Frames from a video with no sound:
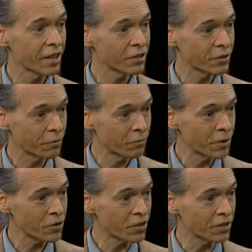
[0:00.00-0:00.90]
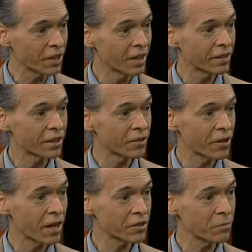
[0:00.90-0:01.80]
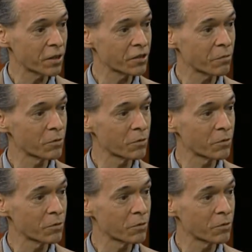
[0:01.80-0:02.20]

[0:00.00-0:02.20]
sufficient. That there has to be some